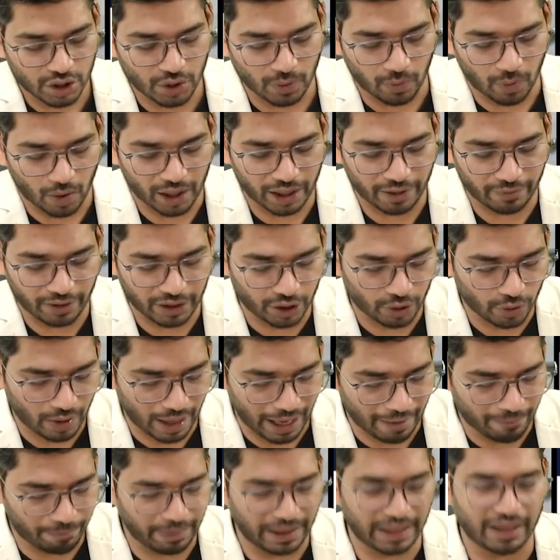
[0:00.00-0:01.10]
So whatever you
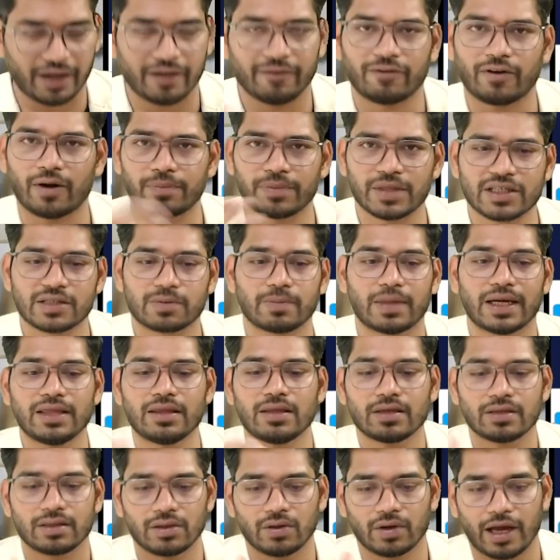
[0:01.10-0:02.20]
have pending from this
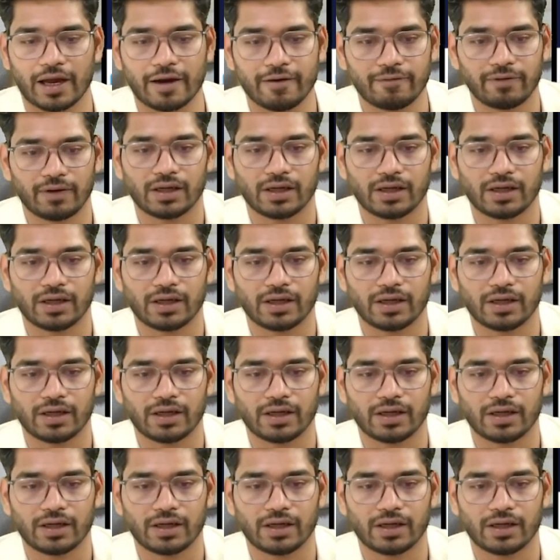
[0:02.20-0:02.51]
month, you can